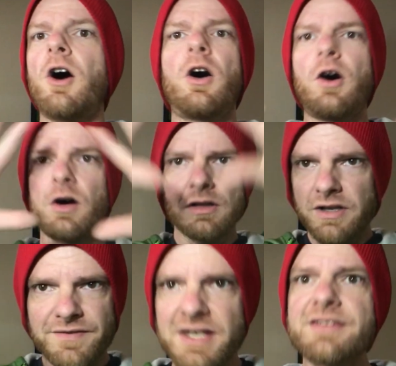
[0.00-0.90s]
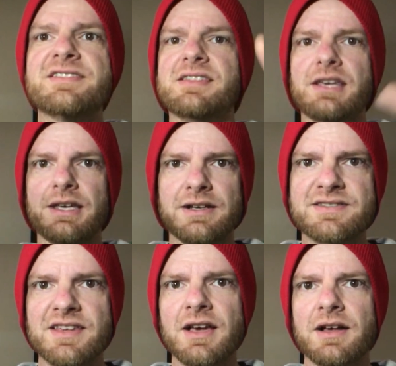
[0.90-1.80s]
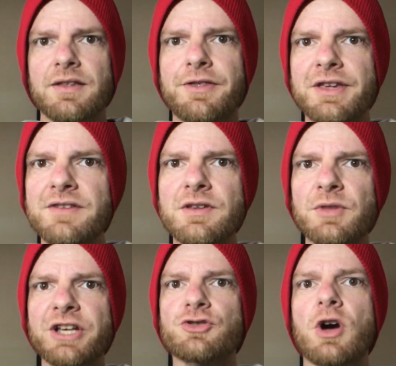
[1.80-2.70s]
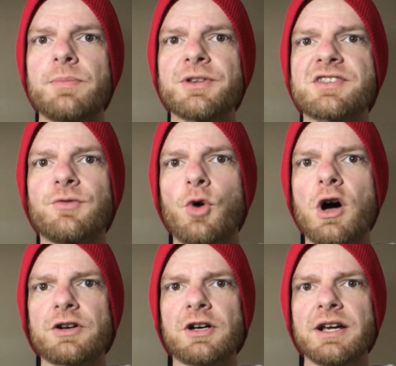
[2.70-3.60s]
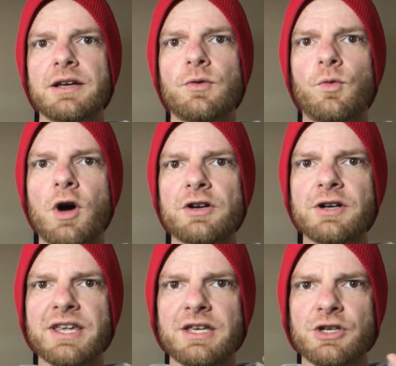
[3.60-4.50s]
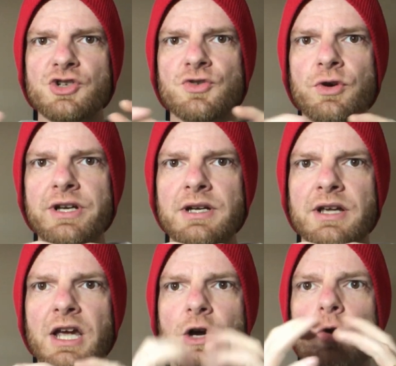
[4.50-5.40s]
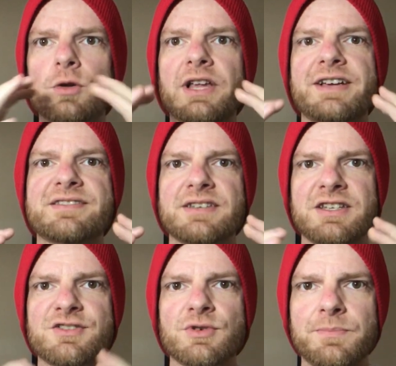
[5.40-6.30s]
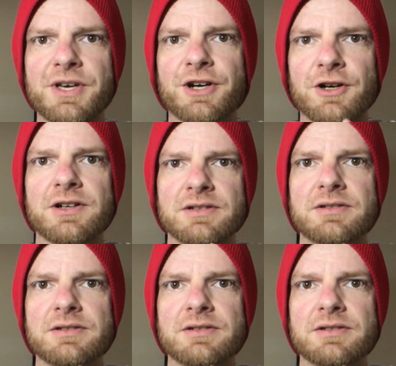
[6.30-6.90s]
All of these things, think of them like droplets of water. Water can join and coalesce into a bigger